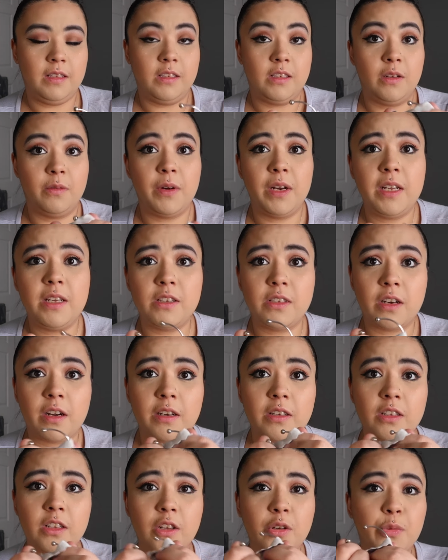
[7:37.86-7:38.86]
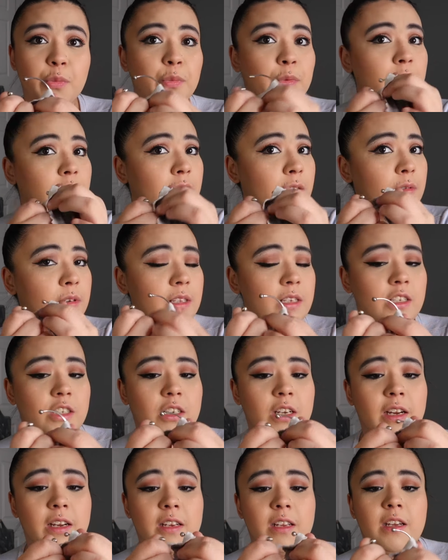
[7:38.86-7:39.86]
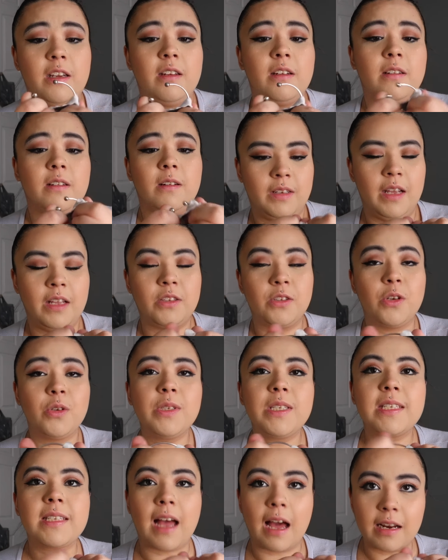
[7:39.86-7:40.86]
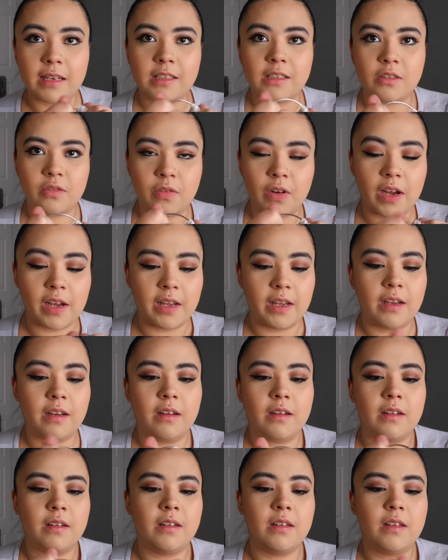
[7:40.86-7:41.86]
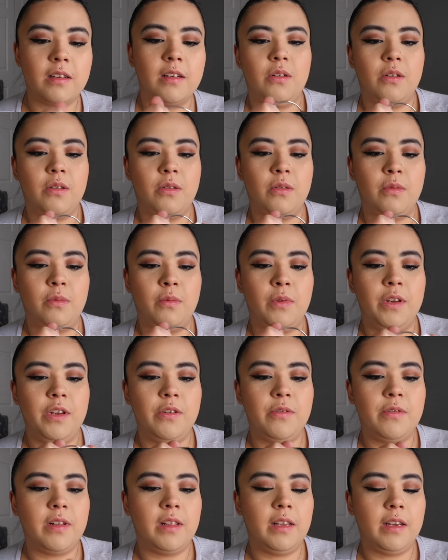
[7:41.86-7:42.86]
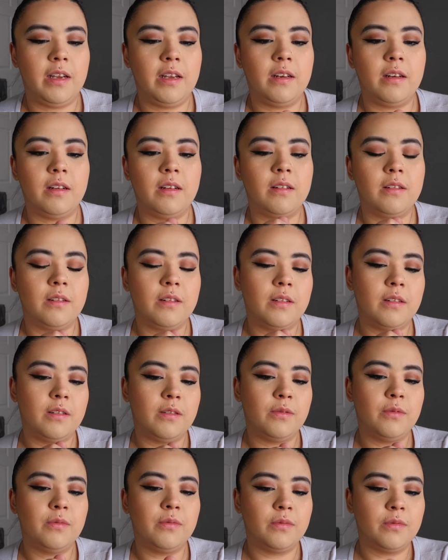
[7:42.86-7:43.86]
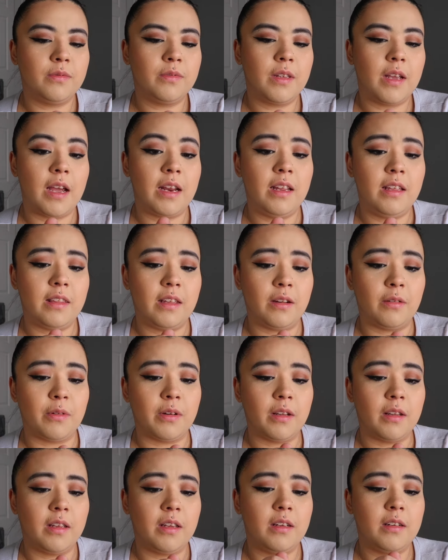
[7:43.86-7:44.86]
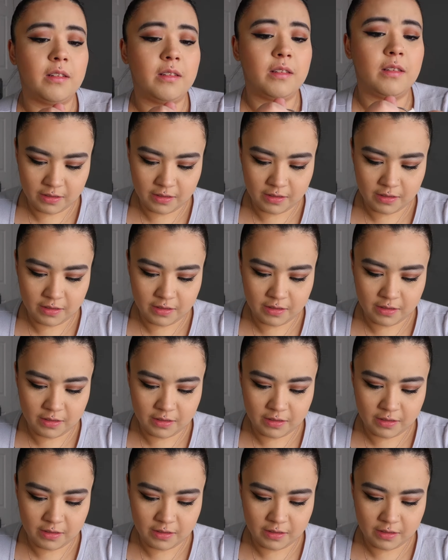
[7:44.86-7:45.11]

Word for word: It's already starting to look really, really shiny. It's so satisfying when you clean anything really.